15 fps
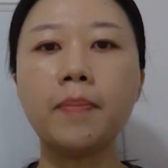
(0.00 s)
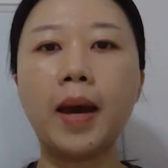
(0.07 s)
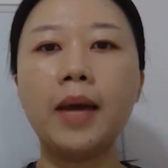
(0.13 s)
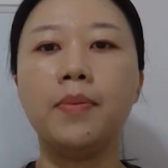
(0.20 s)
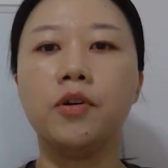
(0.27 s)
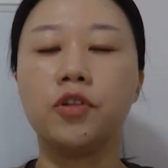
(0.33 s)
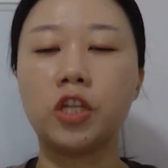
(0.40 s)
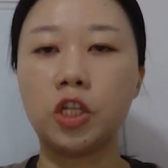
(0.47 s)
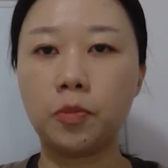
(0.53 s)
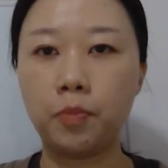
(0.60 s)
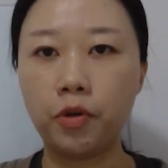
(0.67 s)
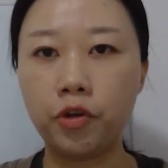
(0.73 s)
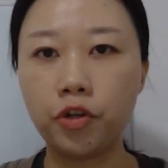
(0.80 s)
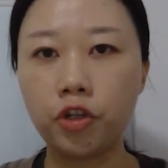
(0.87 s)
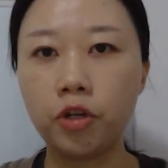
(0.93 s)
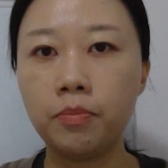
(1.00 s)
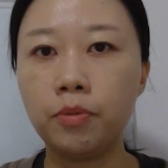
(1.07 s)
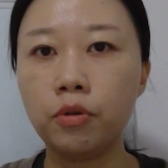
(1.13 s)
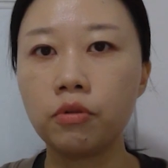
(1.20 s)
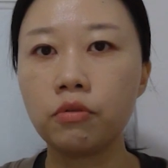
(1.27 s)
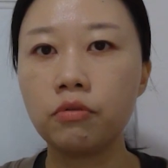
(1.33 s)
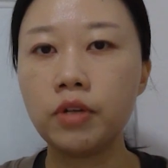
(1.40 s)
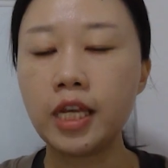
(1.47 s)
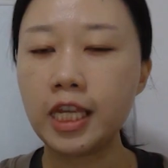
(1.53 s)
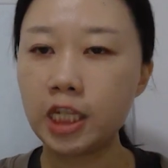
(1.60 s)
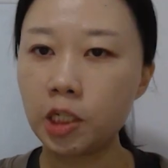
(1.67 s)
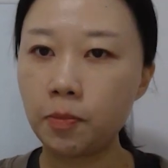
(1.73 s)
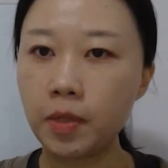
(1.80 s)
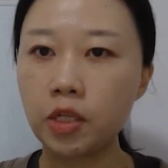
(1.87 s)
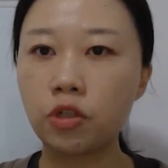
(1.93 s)
the Bible is a spiritual book, it
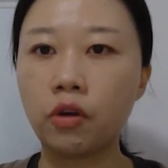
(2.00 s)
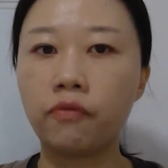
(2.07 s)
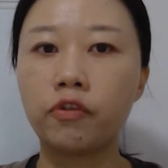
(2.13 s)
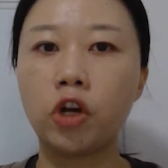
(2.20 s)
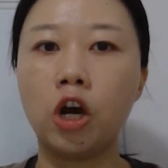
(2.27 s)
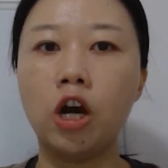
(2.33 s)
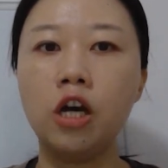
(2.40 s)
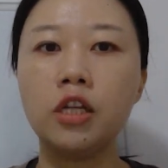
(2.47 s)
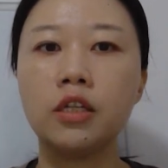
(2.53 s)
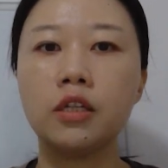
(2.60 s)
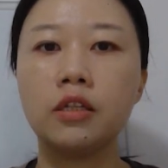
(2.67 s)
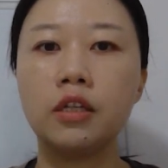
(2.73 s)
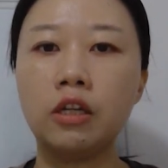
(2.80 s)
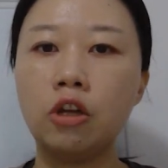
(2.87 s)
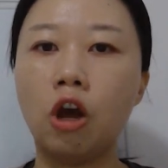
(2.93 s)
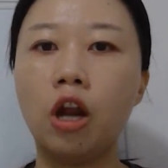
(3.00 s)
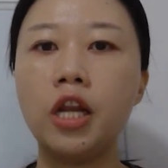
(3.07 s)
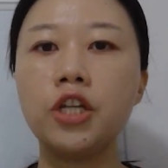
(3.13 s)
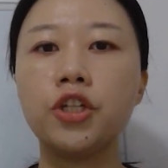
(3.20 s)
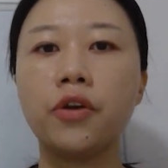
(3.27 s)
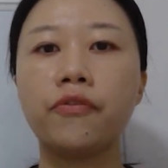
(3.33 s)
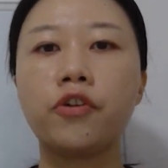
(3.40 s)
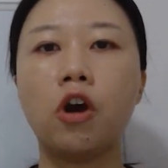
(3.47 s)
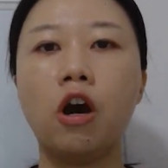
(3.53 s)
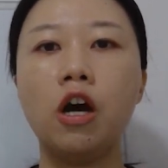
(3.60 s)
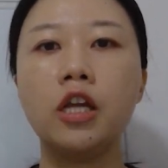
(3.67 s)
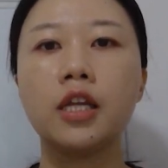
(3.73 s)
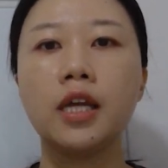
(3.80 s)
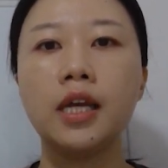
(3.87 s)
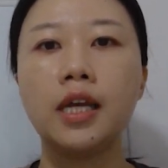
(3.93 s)
speaks of God, the knowledge of
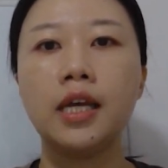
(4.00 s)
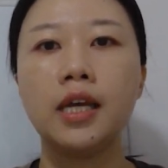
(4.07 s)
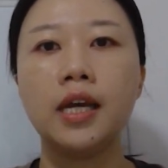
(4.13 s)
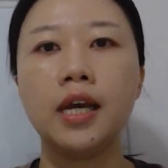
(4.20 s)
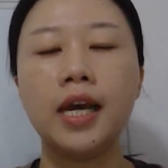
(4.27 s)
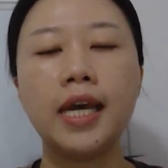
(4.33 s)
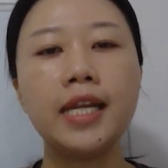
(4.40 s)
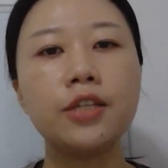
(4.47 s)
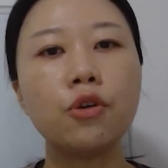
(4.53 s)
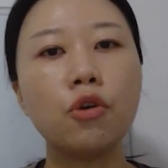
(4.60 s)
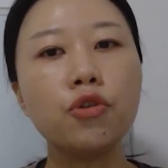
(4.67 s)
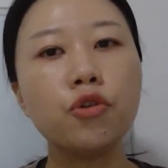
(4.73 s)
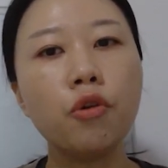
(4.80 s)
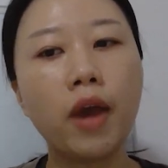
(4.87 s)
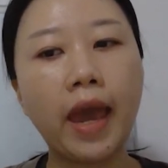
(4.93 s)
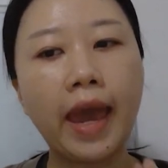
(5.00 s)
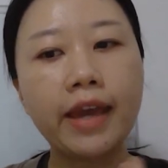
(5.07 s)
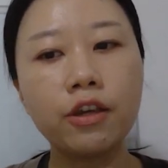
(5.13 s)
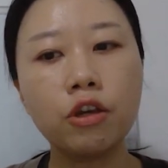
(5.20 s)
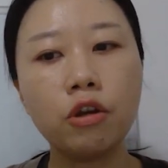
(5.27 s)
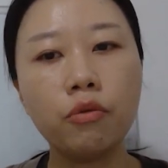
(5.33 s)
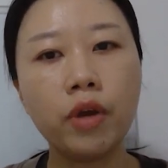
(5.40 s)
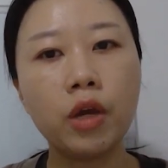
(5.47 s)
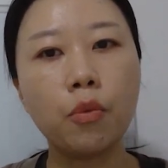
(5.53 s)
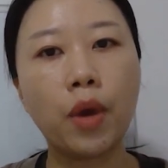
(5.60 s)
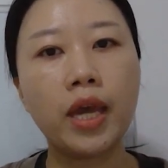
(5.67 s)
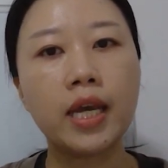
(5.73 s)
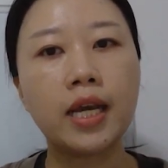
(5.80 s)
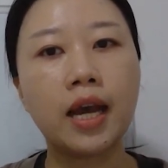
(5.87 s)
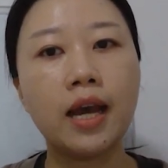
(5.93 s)
God. It is also accurate
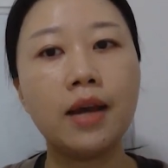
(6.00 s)
when it